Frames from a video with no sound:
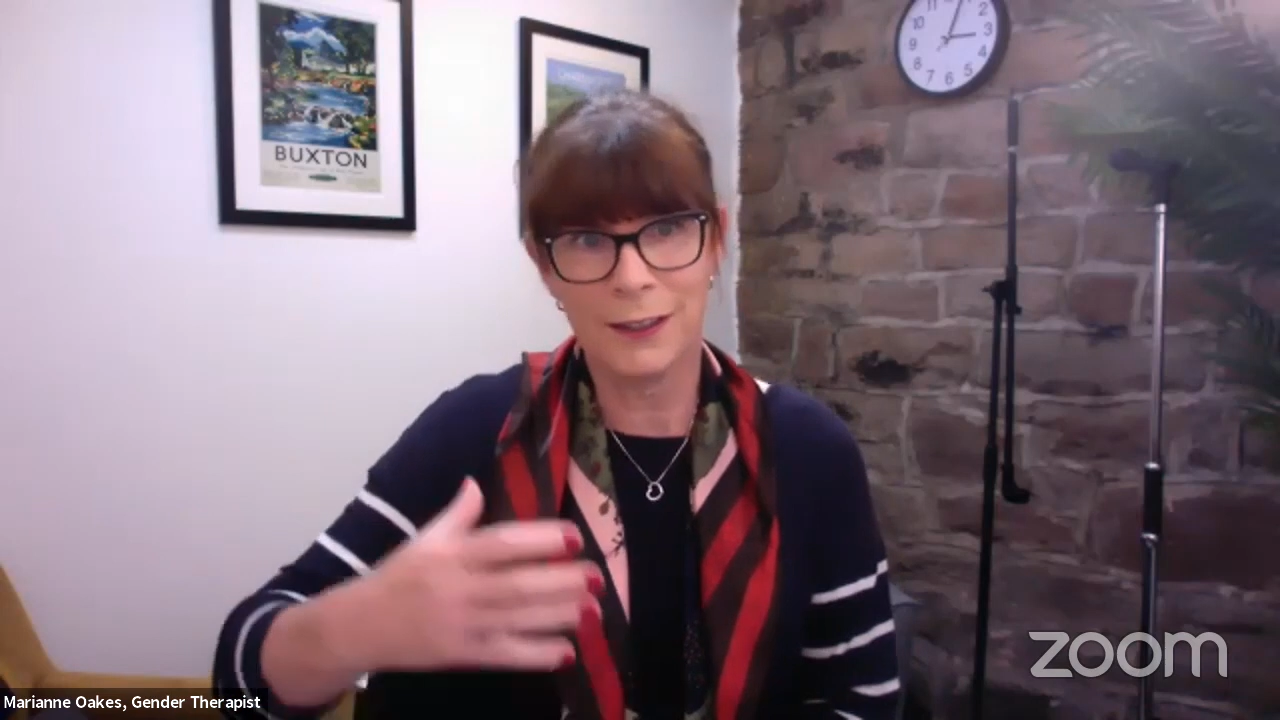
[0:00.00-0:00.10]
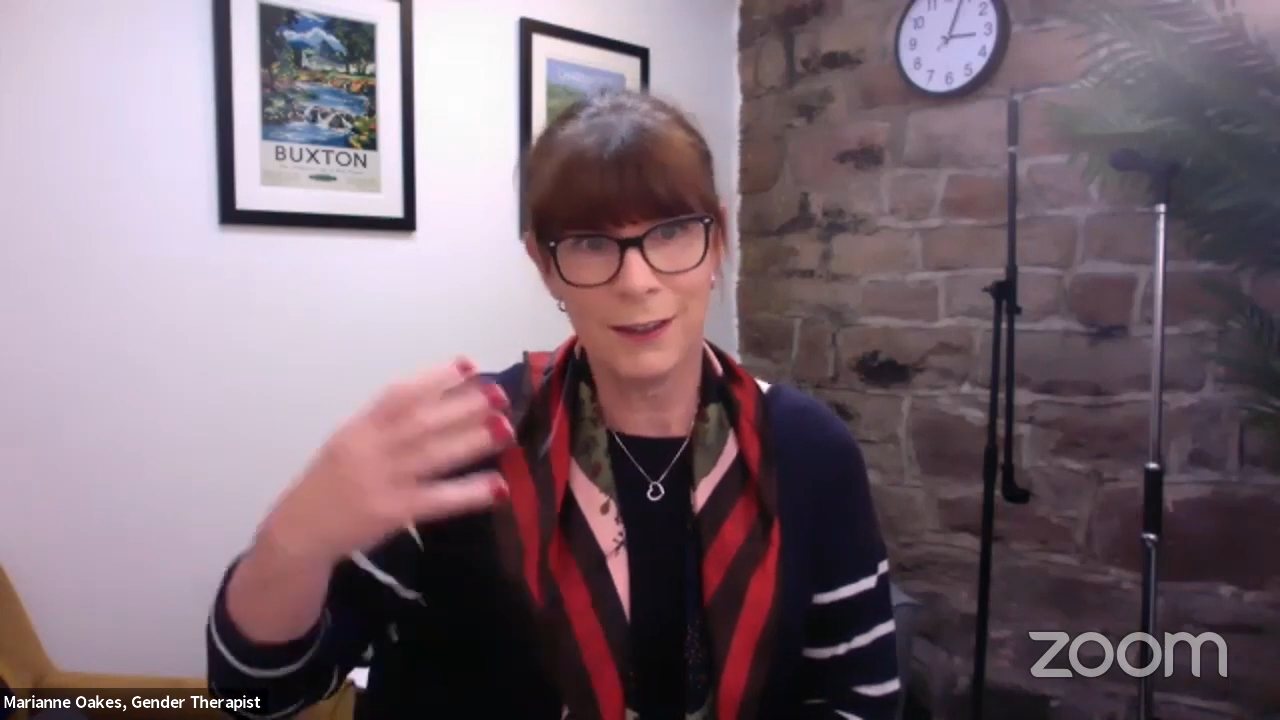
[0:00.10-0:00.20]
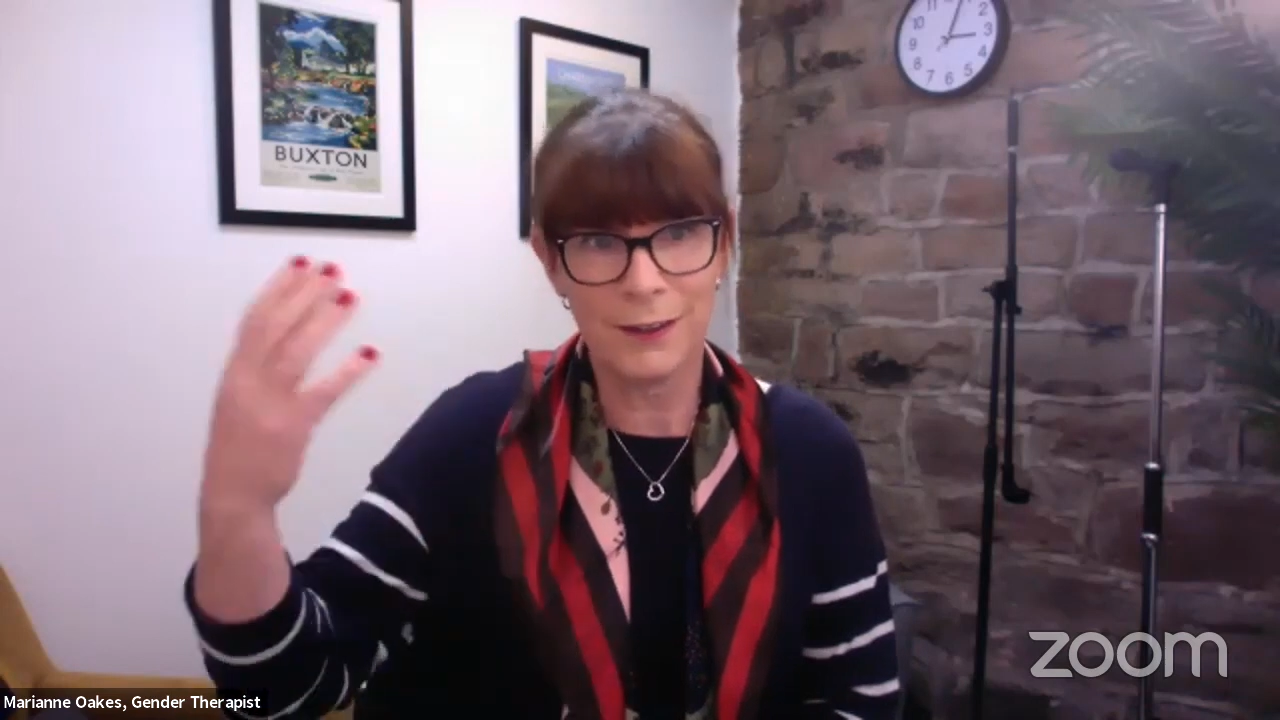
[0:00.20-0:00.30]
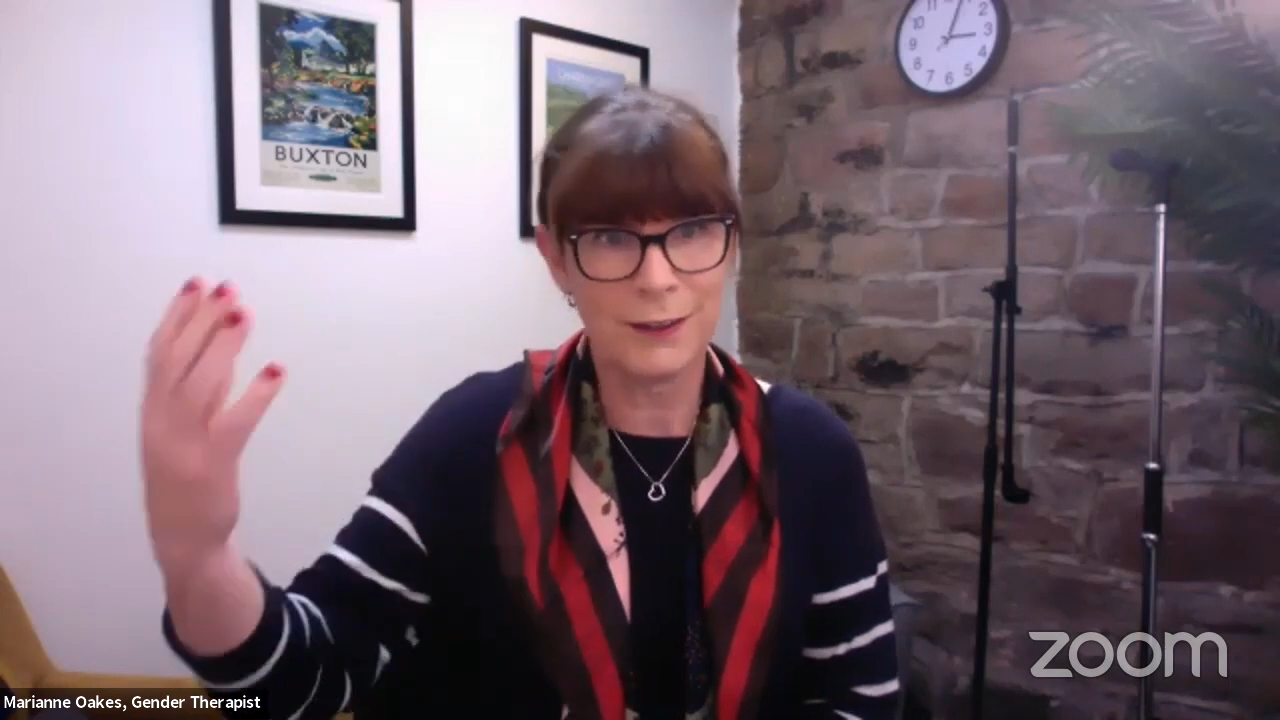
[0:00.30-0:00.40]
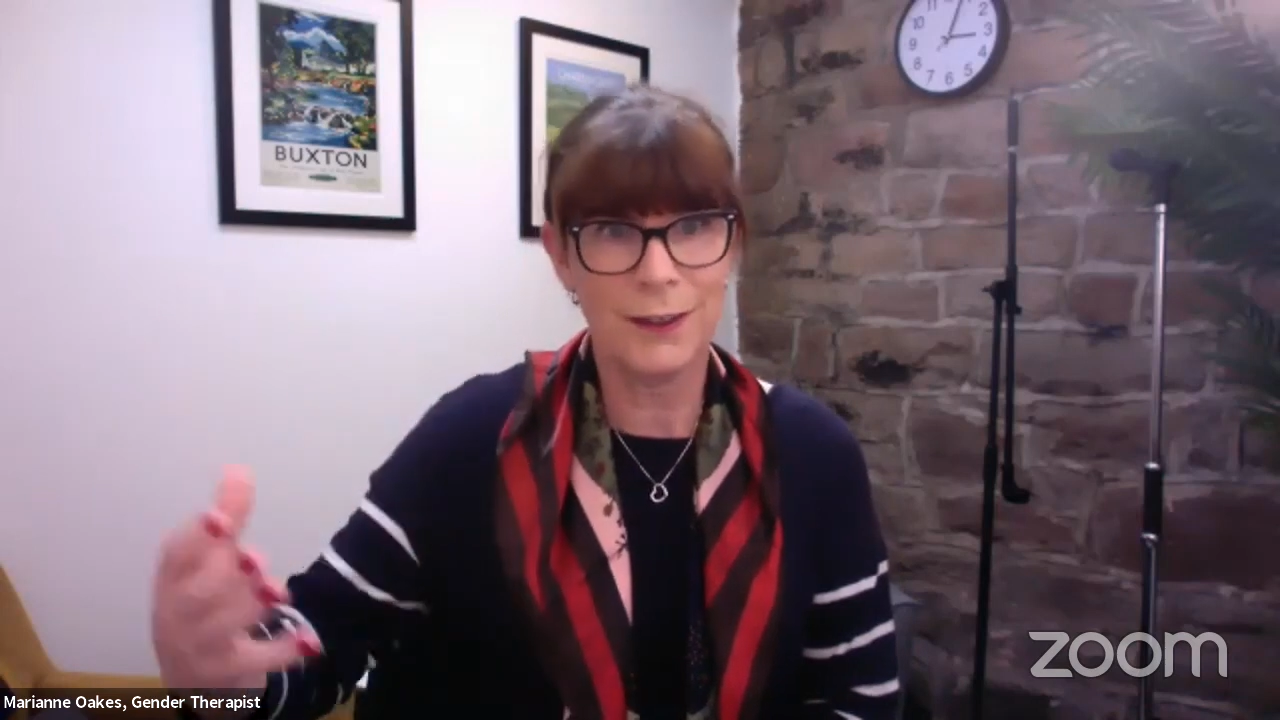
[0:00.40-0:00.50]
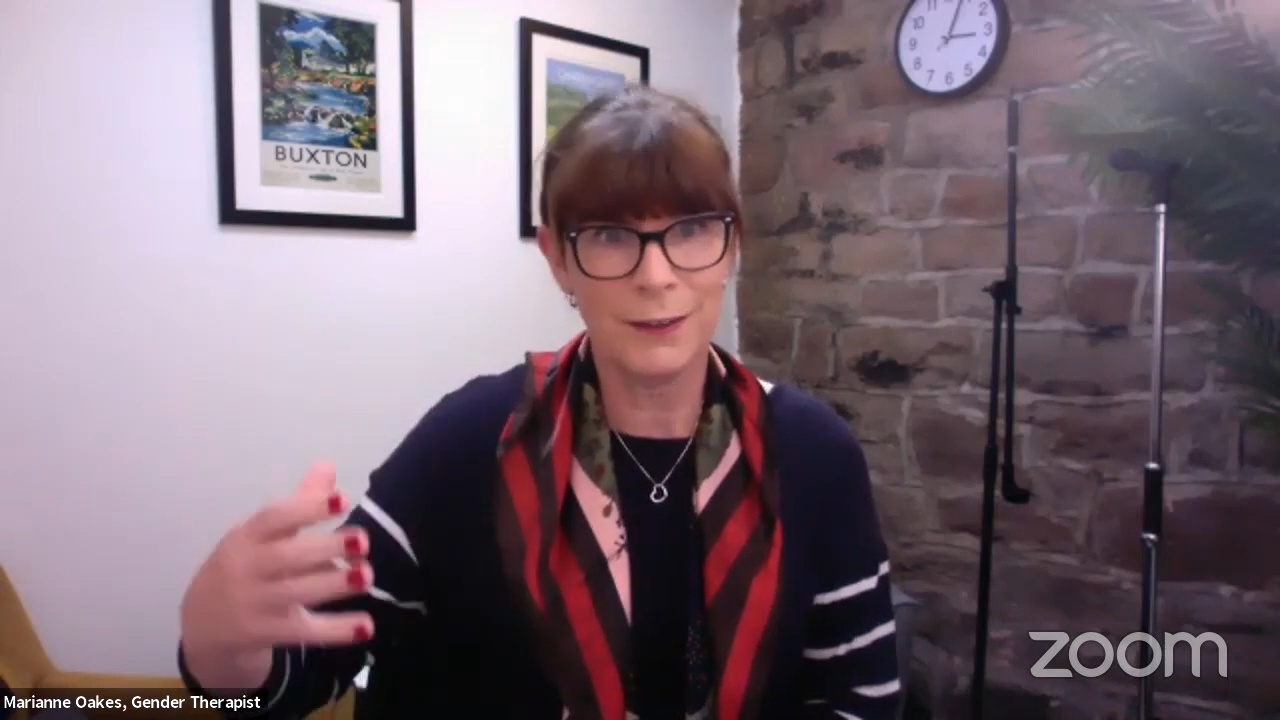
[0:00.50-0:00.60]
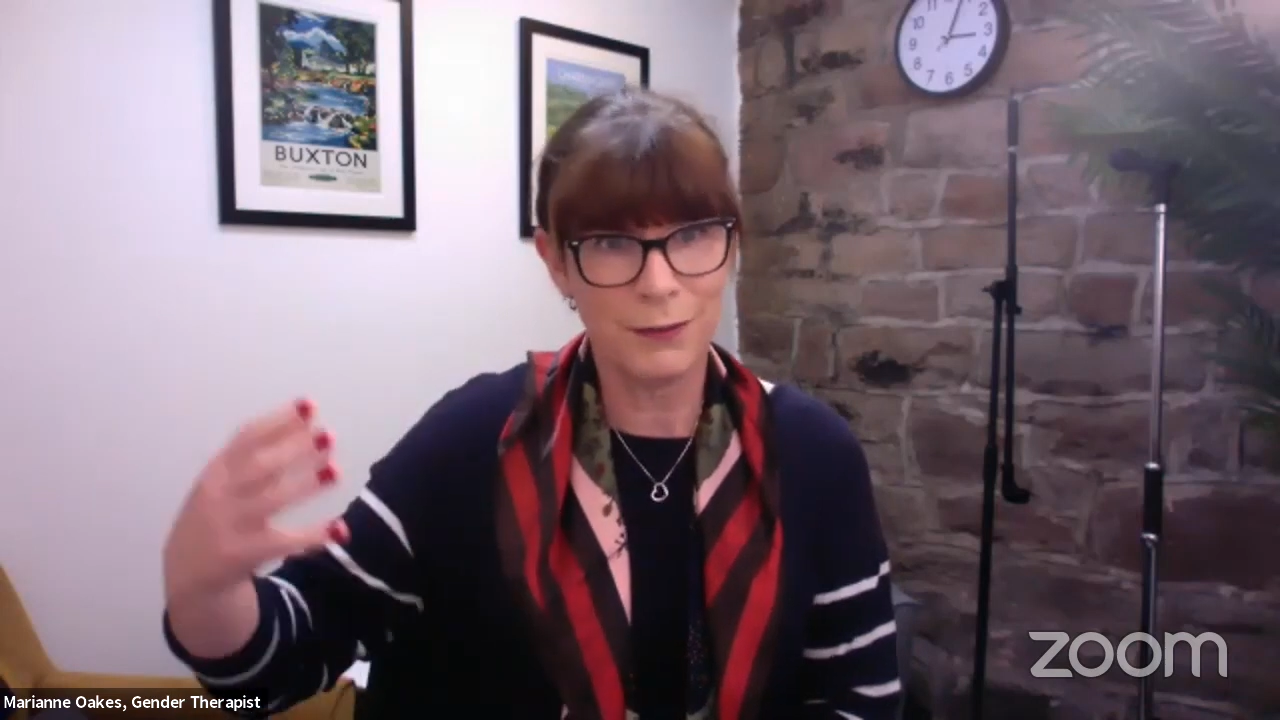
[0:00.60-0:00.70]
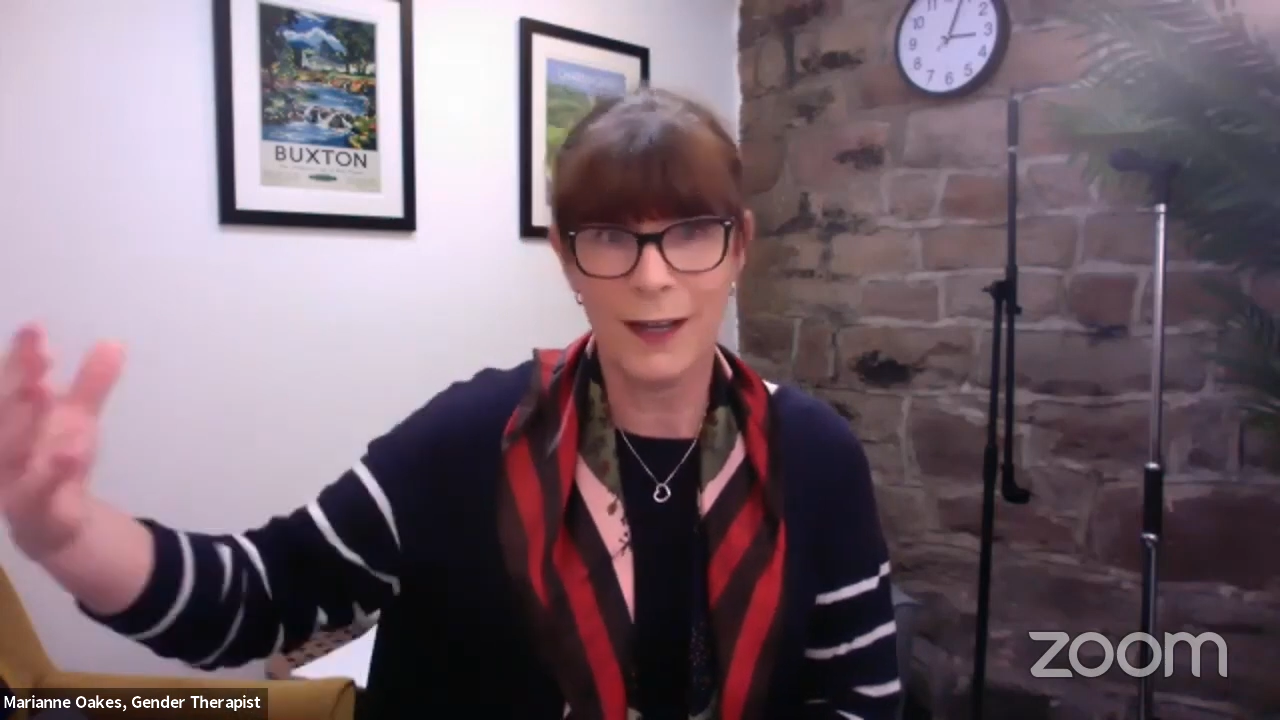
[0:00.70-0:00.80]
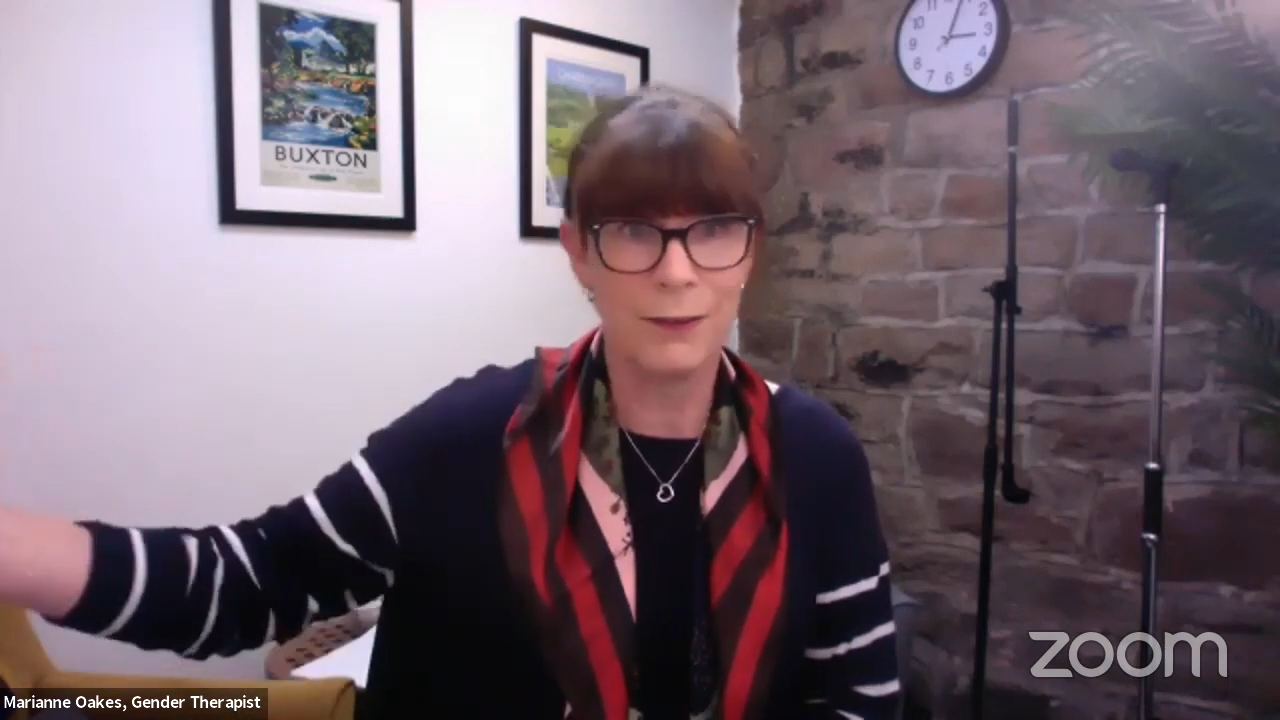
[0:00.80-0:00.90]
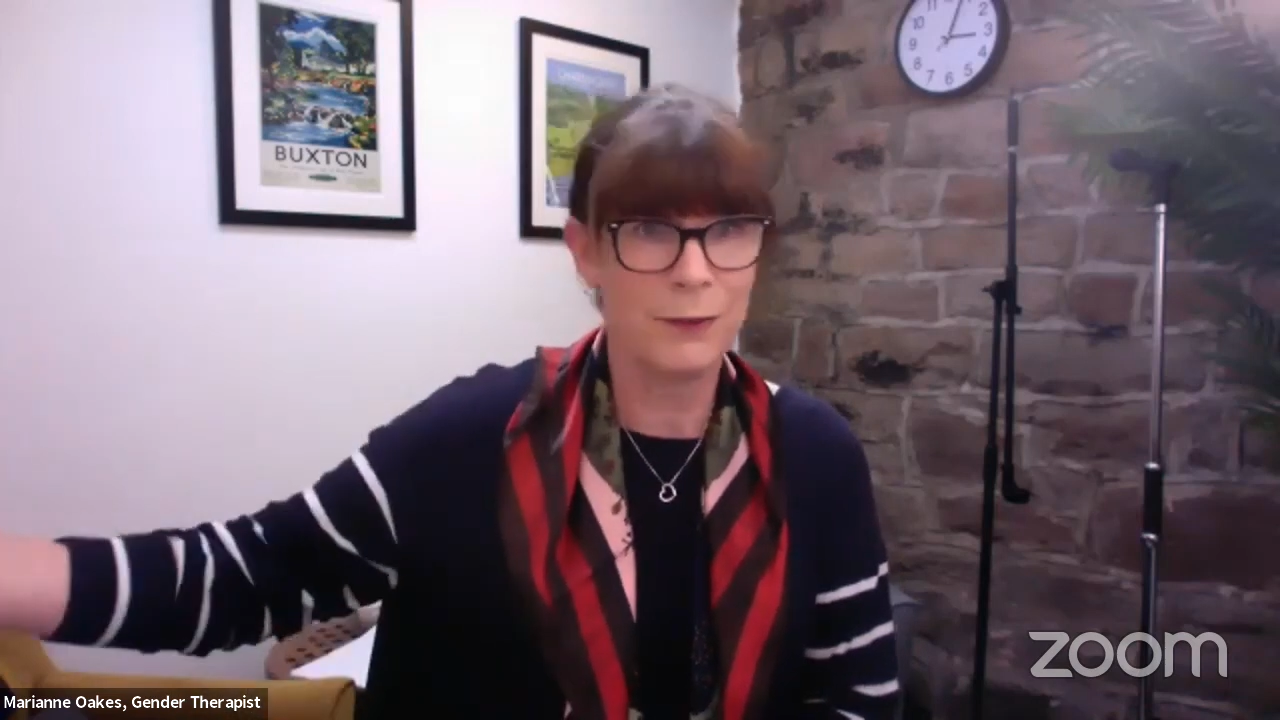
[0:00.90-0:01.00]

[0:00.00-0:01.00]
or 35